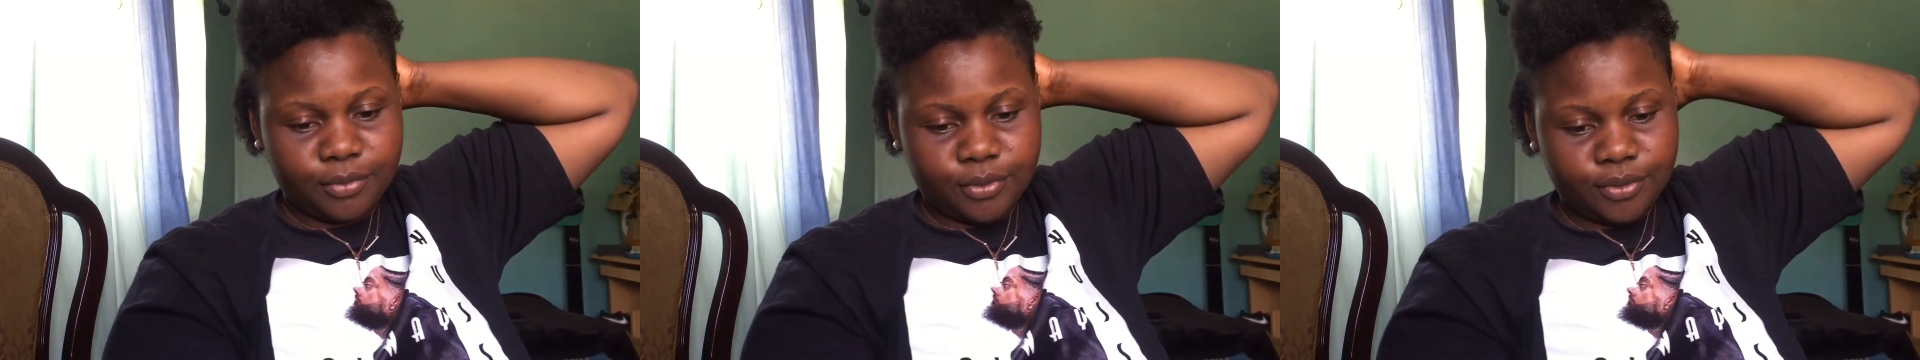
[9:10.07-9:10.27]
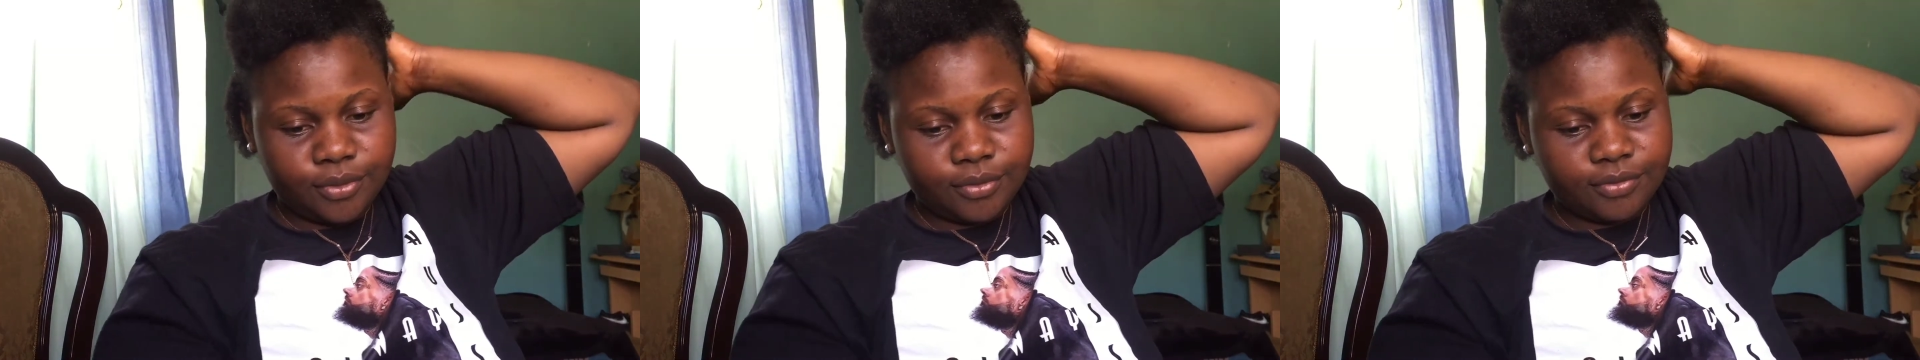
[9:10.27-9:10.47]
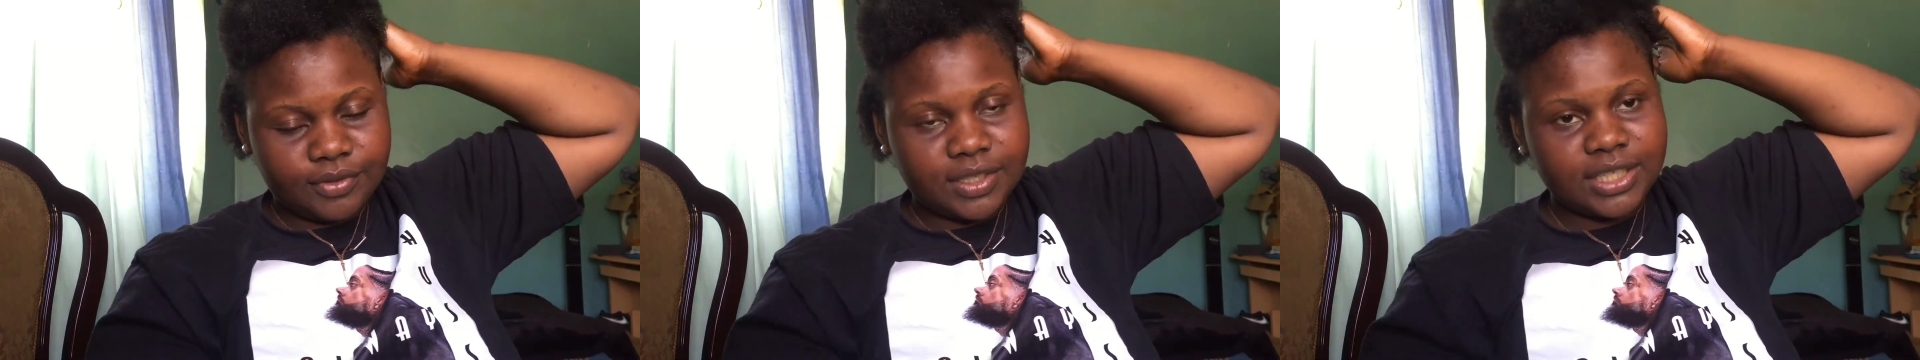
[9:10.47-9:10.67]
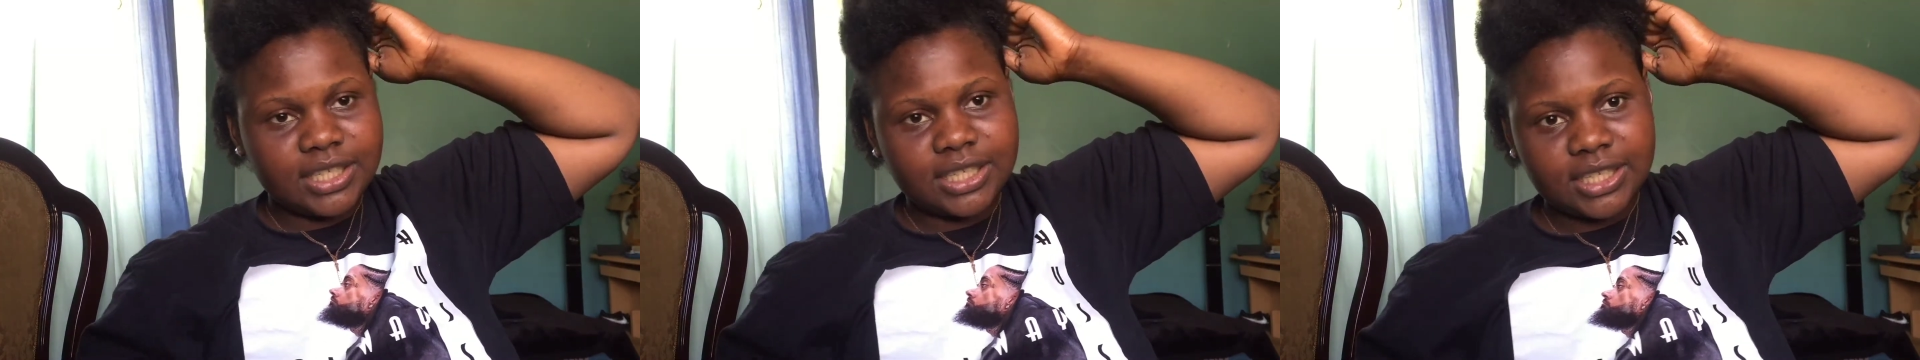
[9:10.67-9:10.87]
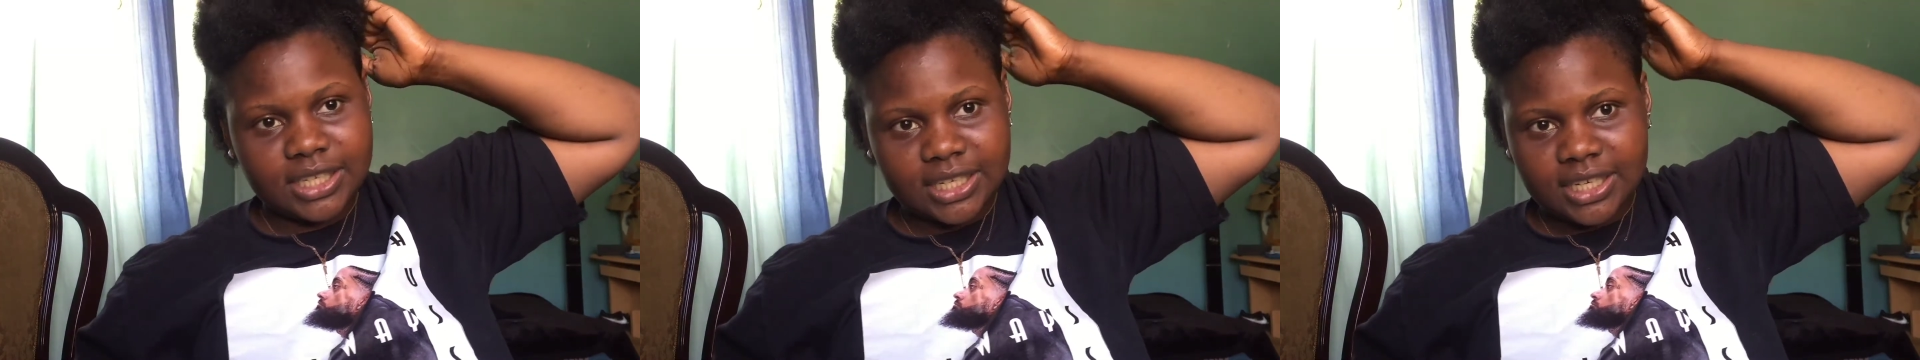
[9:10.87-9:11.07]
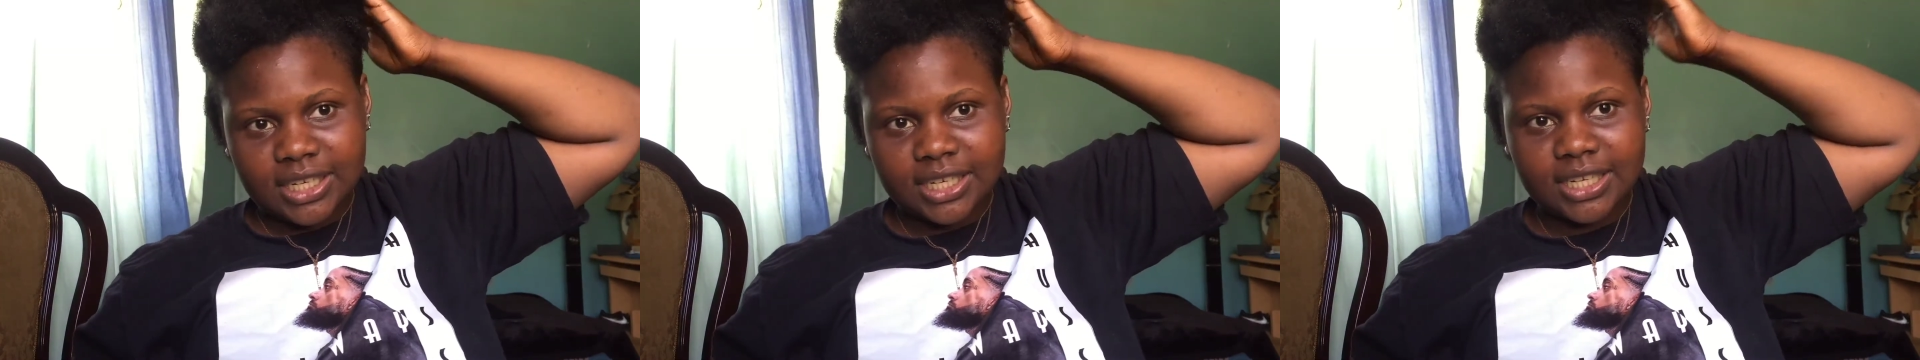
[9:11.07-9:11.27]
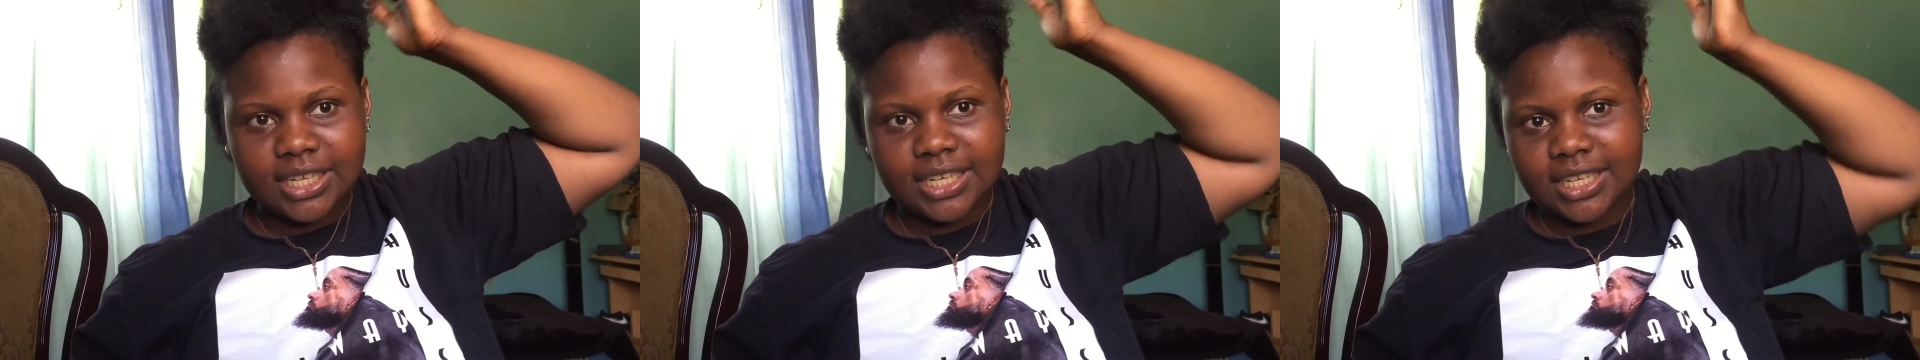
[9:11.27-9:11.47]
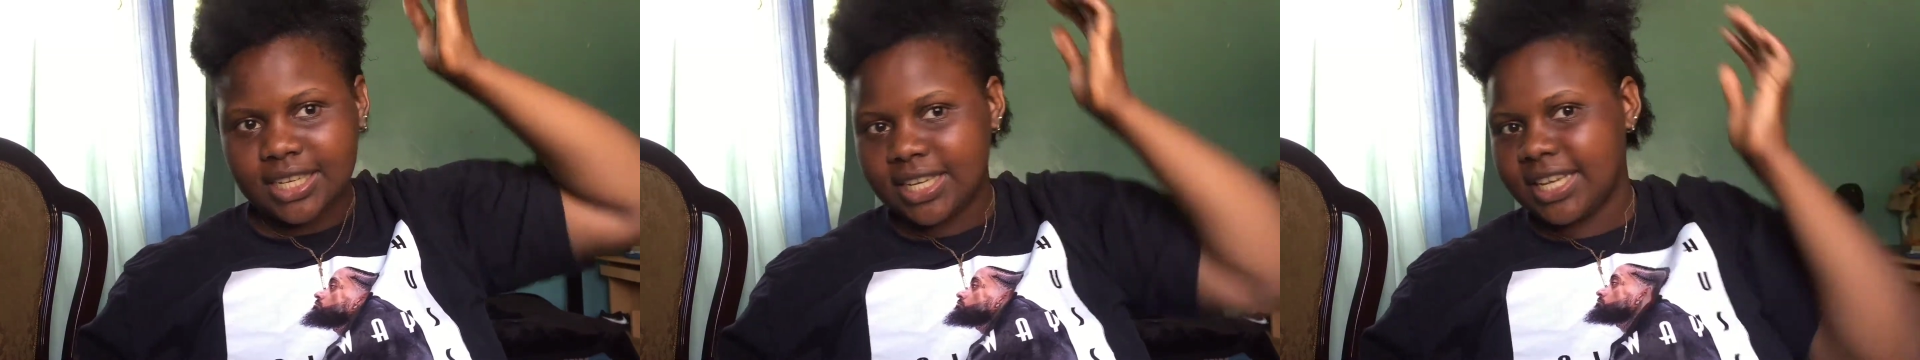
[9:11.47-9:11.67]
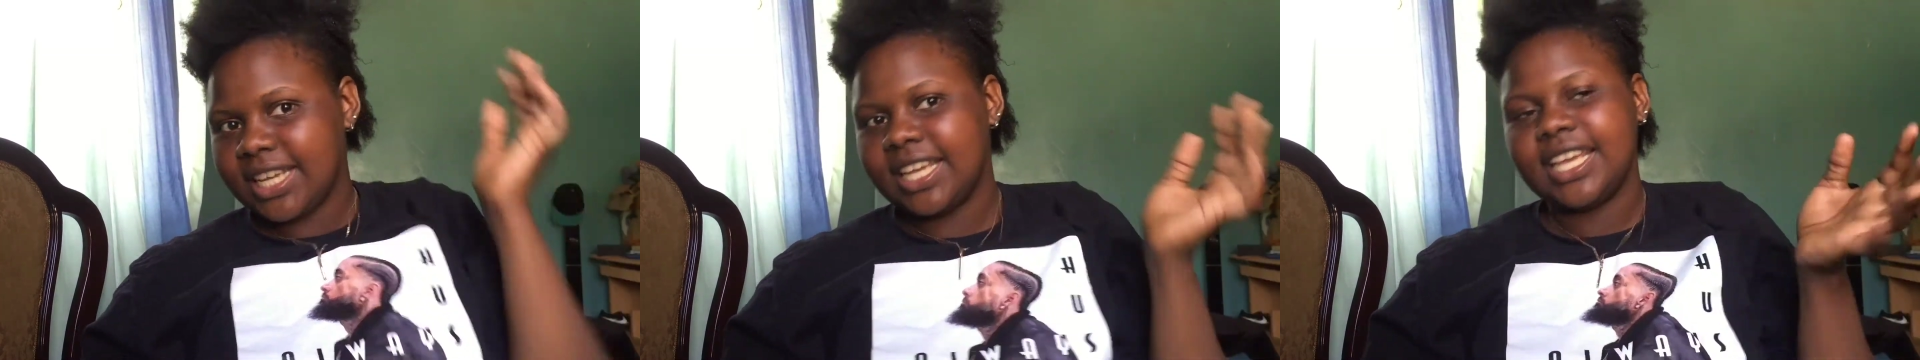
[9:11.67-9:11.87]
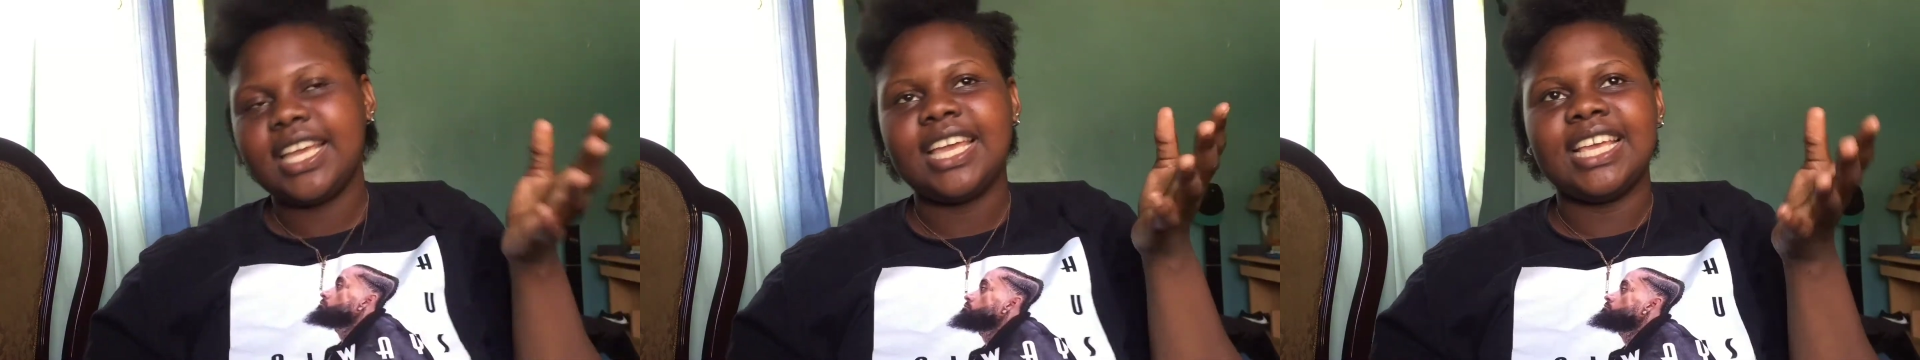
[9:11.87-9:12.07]
moved
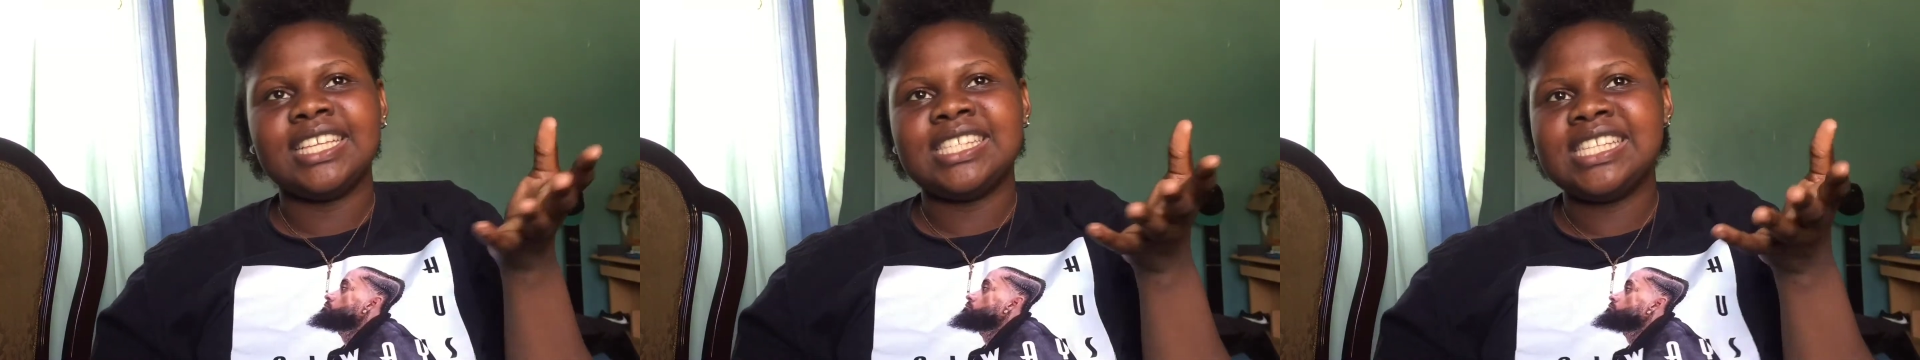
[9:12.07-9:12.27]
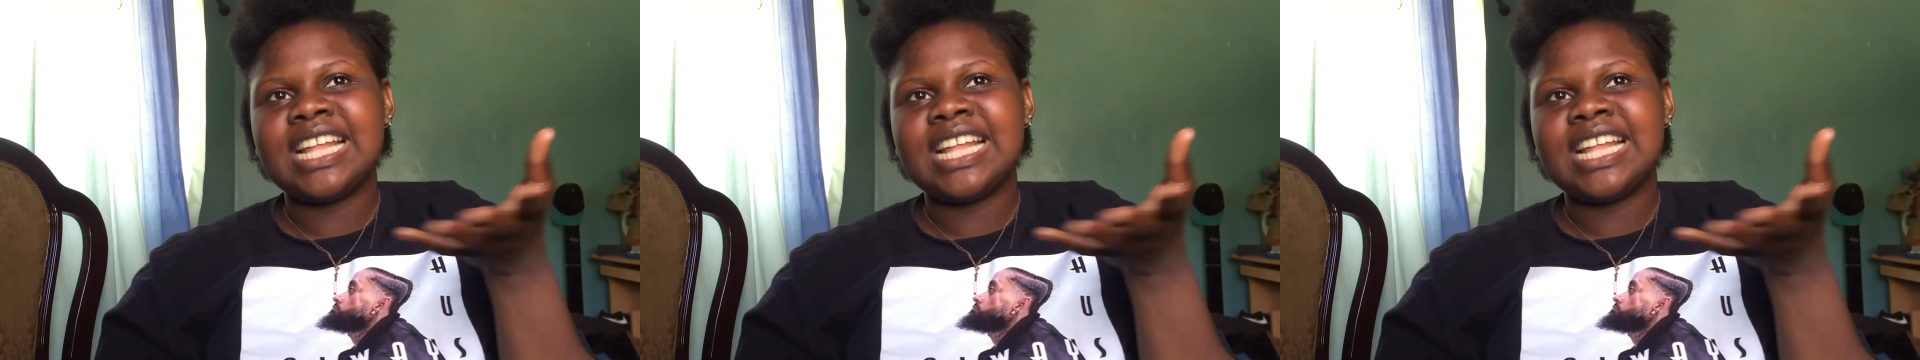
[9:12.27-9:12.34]
is